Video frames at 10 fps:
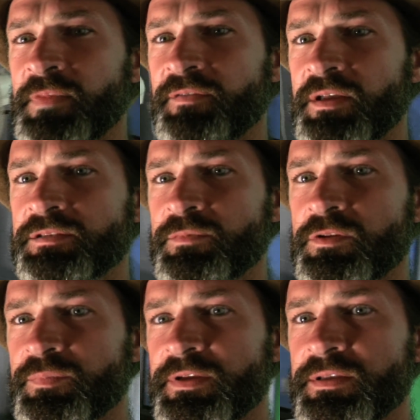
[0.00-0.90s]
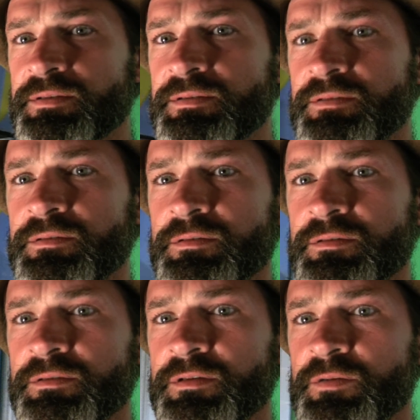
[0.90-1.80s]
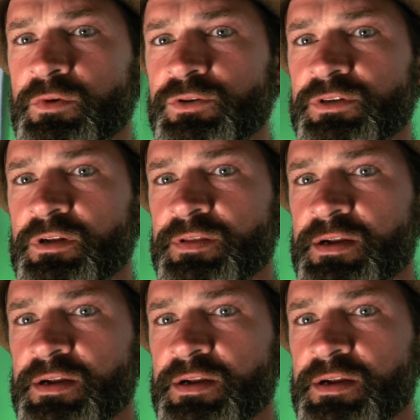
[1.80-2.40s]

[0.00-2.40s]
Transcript: I've got some other plans in motion on